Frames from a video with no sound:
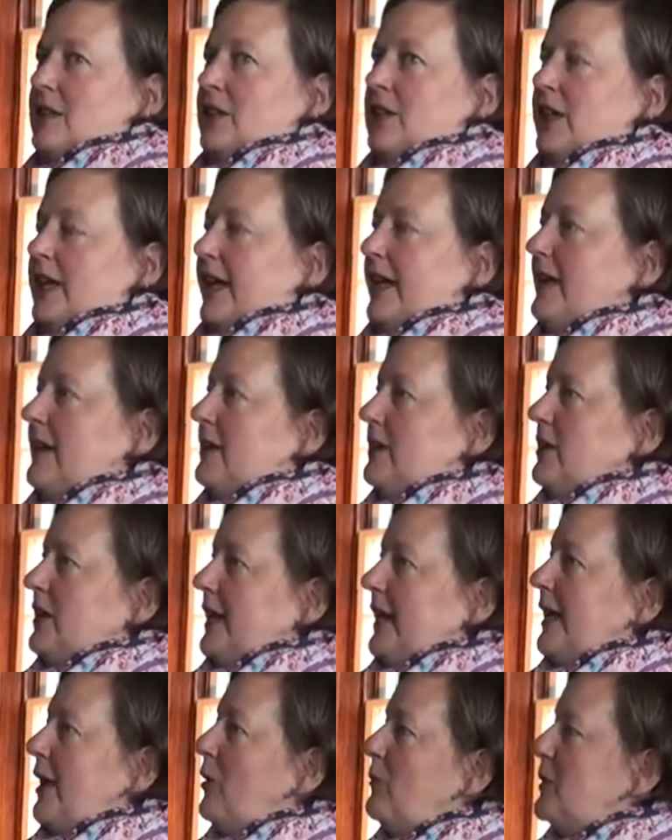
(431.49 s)
could I,
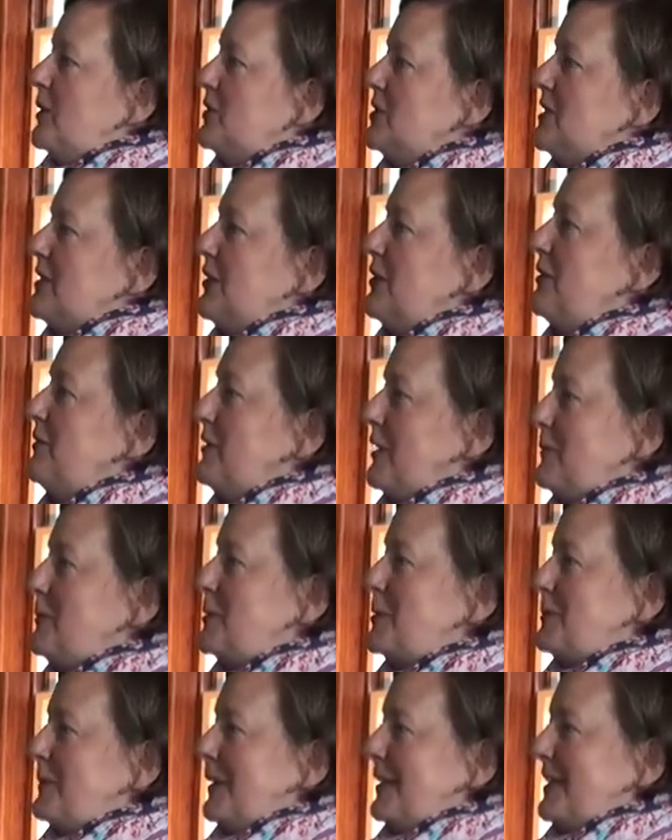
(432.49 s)
could I help her start a
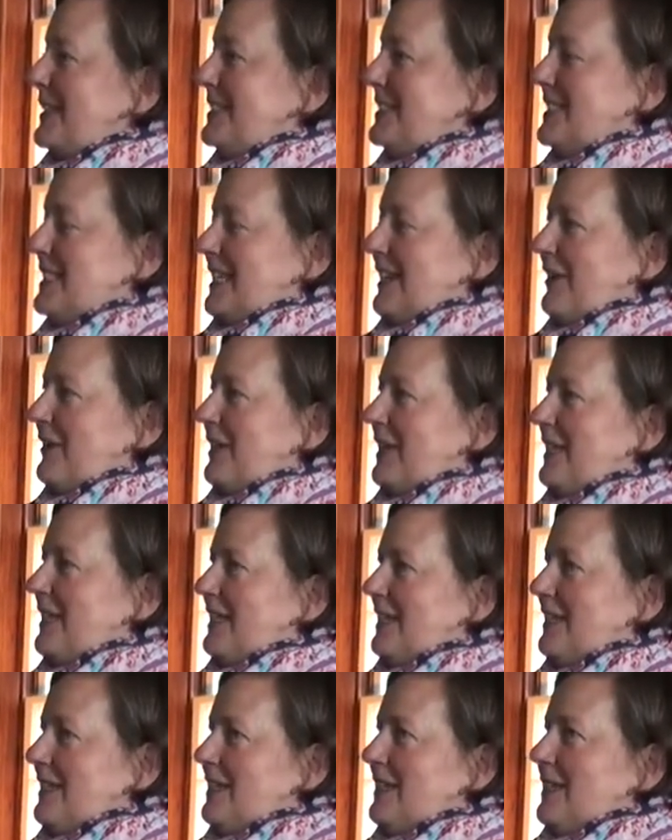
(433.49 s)
farmer's market in
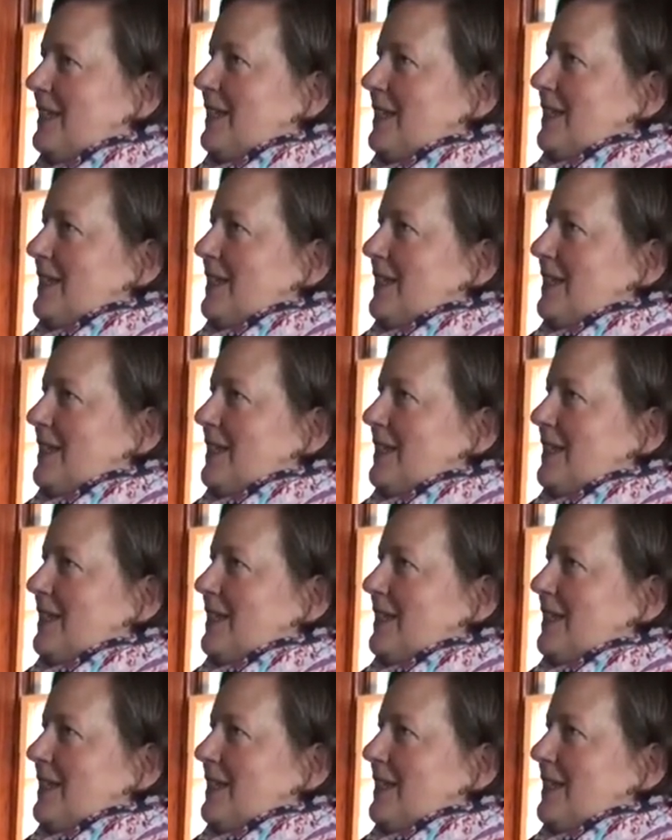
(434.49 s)
Skowhegan